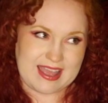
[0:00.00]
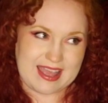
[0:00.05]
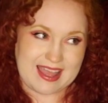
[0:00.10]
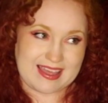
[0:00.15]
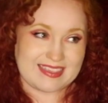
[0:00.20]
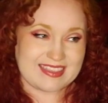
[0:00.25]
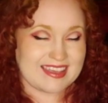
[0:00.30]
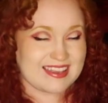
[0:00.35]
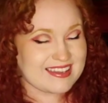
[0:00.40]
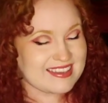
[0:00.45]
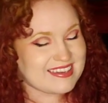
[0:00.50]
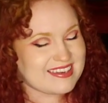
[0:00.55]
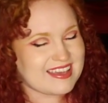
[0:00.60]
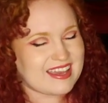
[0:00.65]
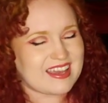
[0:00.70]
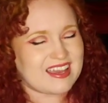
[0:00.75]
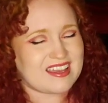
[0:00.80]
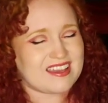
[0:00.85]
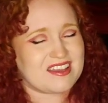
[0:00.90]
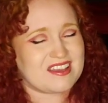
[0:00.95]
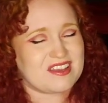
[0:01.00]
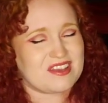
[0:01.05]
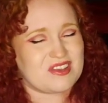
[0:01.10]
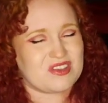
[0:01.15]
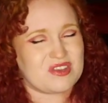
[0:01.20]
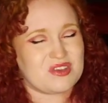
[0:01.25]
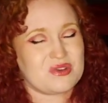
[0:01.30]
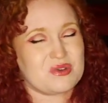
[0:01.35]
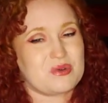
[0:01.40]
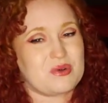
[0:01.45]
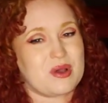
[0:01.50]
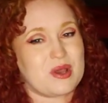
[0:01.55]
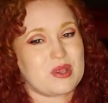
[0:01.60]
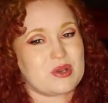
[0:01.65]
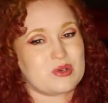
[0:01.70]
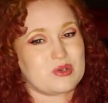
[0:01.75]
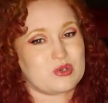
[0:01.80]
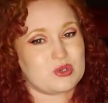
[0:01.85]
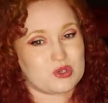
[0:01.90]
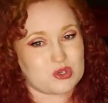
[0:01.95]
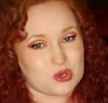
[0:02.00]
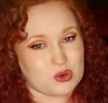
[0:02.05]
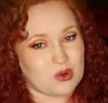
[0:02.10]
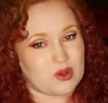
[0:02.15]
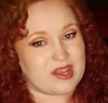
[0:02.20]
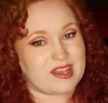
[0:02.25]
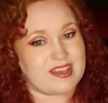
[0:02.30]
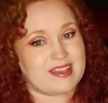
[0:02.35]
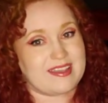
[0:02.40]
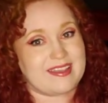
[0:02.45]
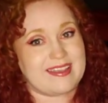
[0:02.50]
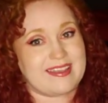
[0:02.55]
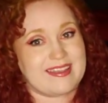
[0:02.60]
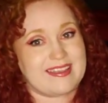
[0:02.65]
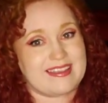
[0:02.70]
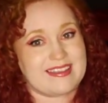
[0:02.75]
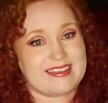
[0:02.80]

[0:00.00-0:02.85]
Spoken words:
at the end of the day you enjoy